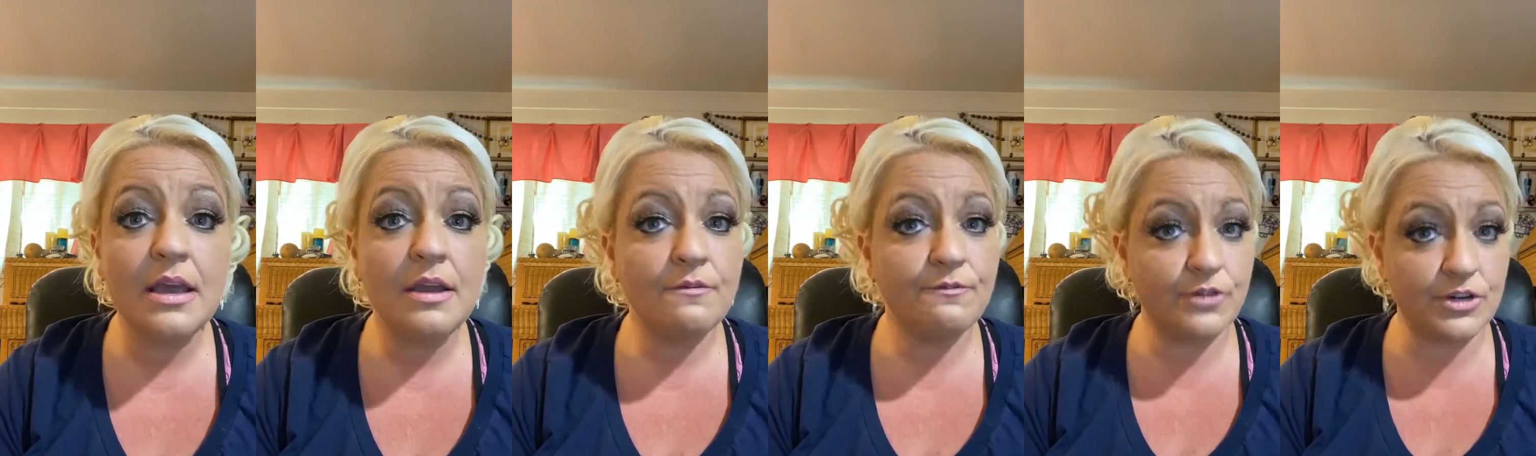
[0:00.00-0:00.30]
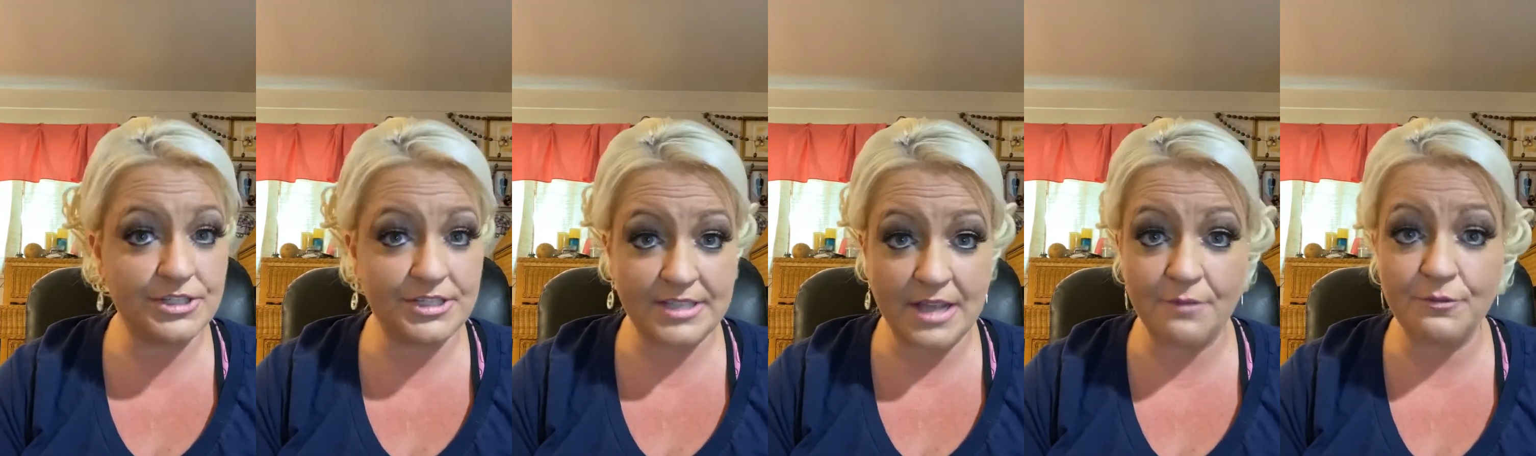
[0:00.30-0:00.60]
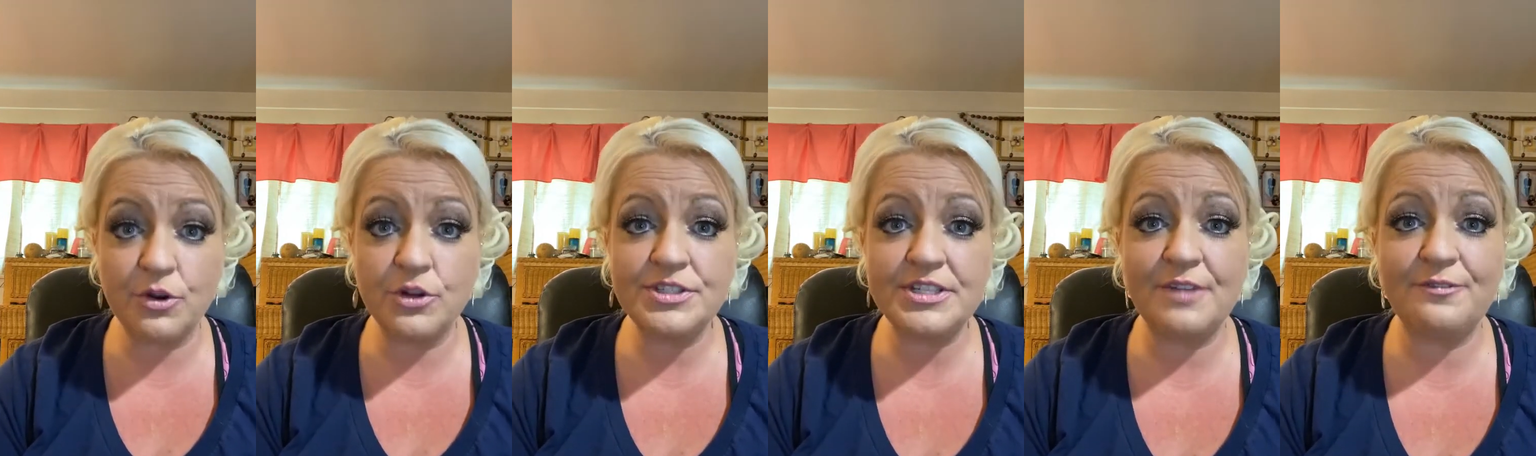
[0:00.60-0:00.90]
for
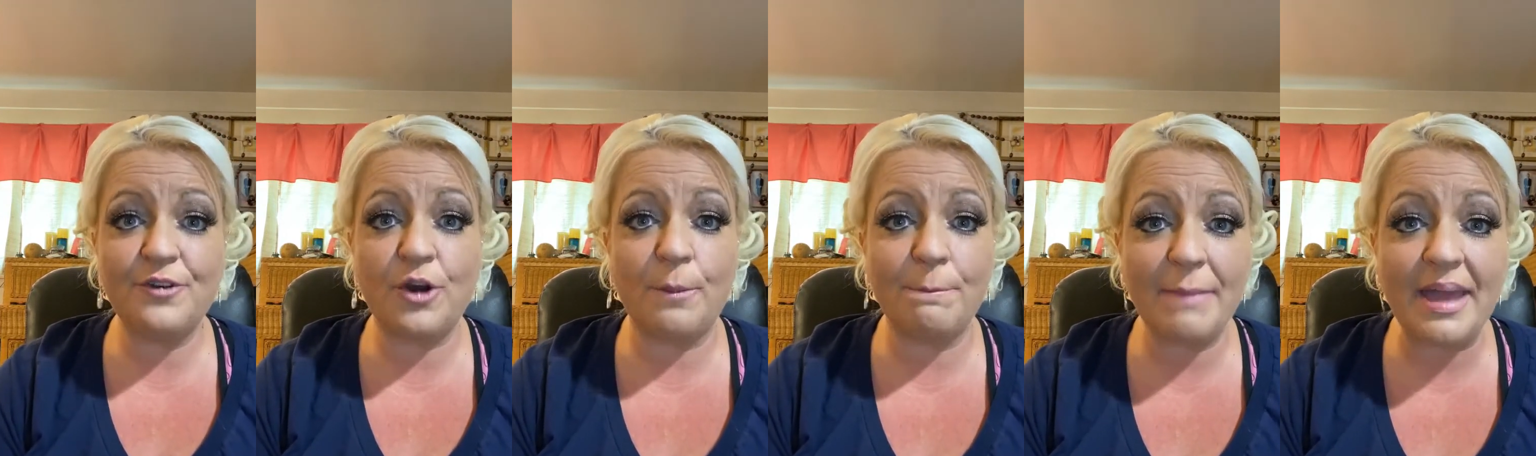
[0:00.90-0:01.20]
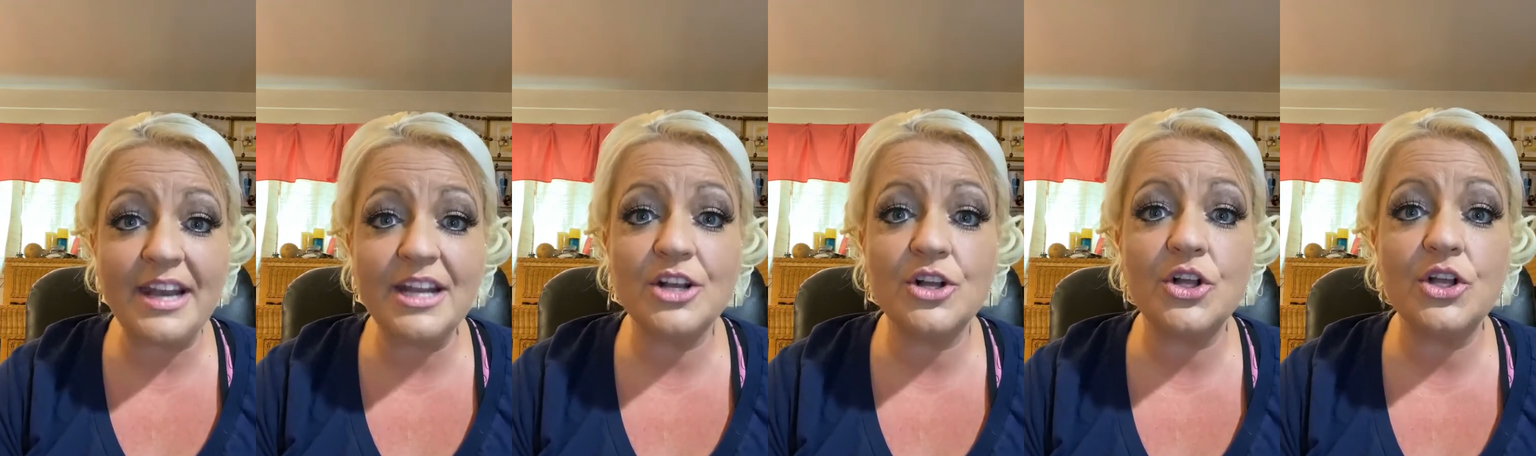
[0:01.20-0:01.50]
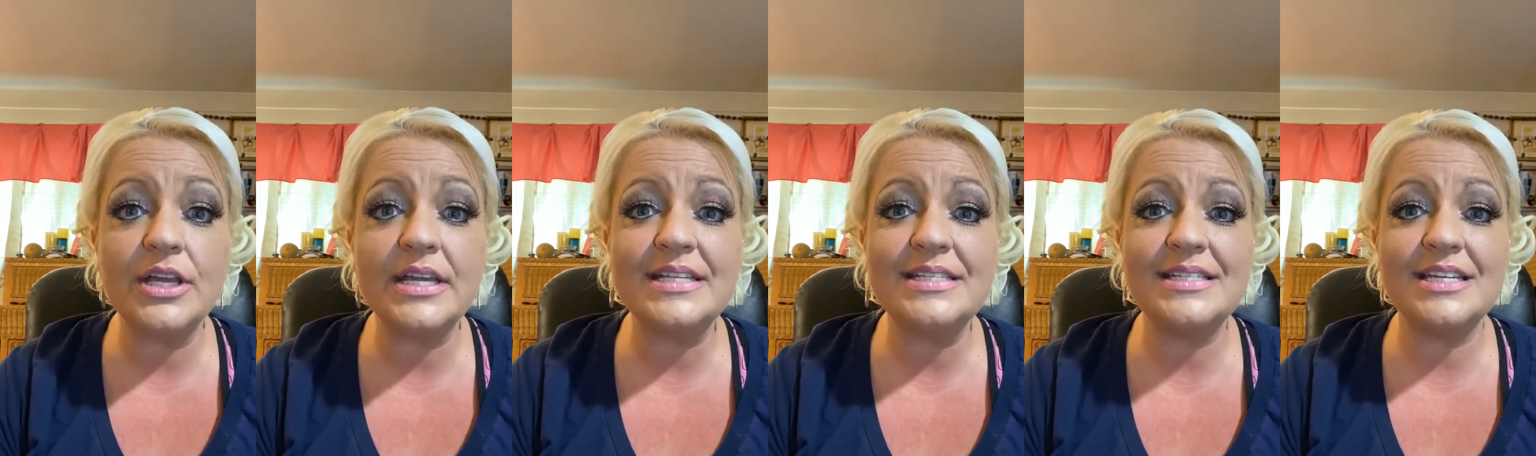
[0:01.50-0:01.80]
several different medical
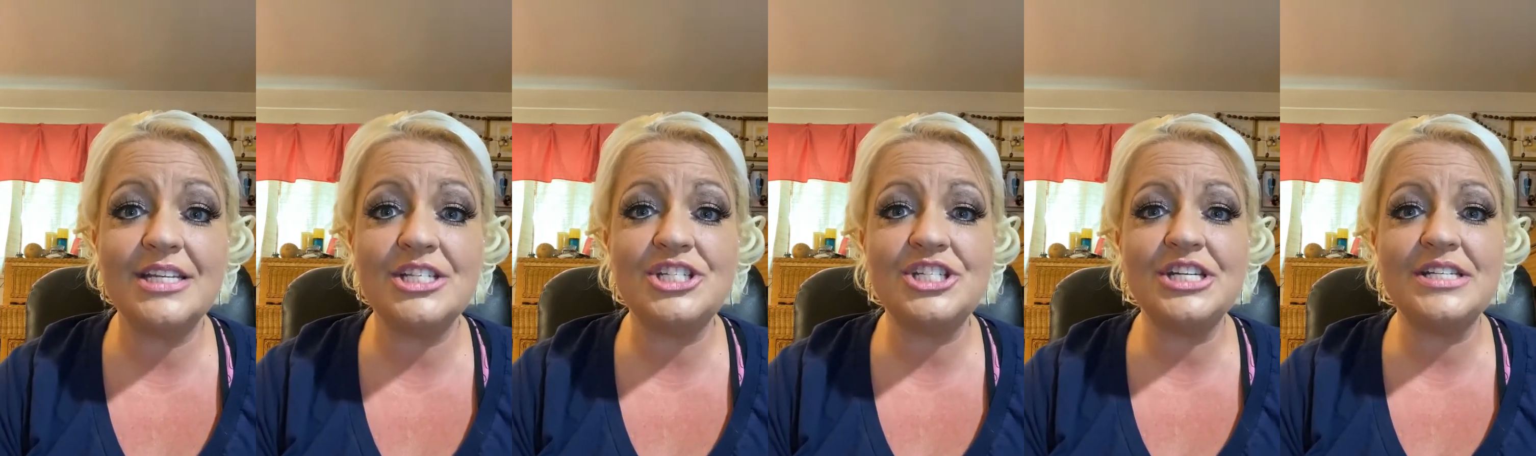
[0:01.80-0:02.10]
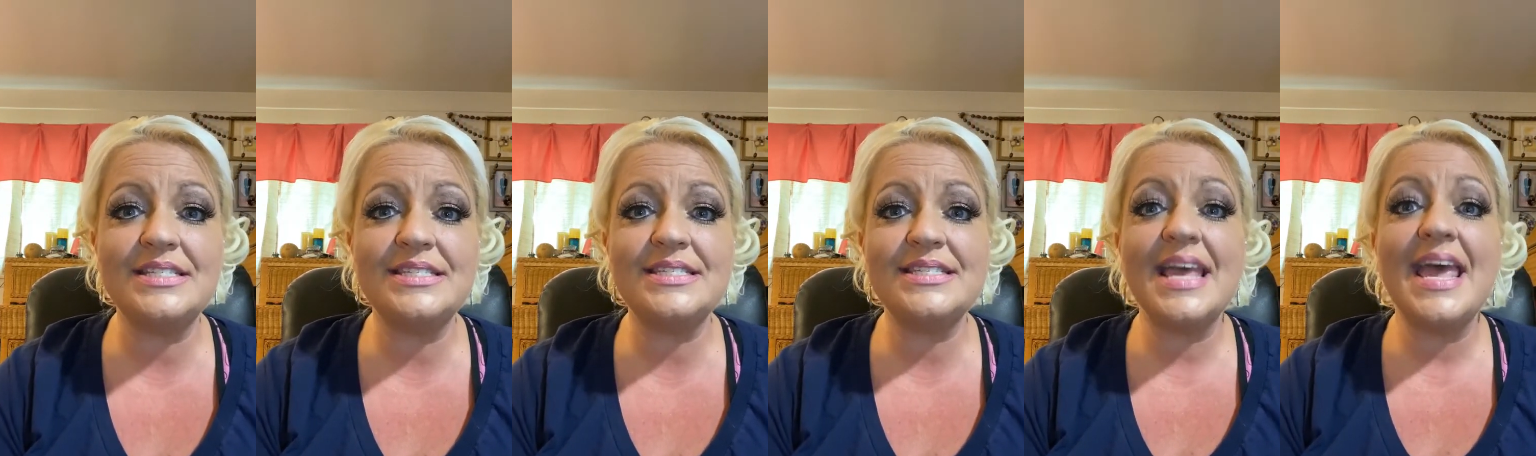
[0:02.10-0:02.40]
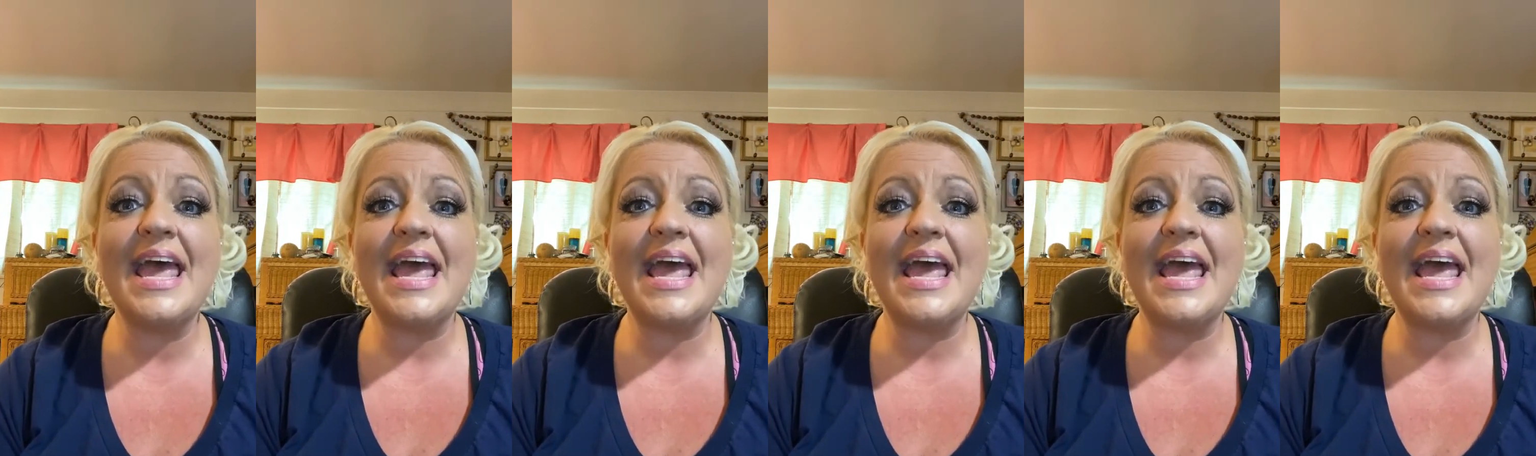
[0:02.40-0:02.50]
conditions,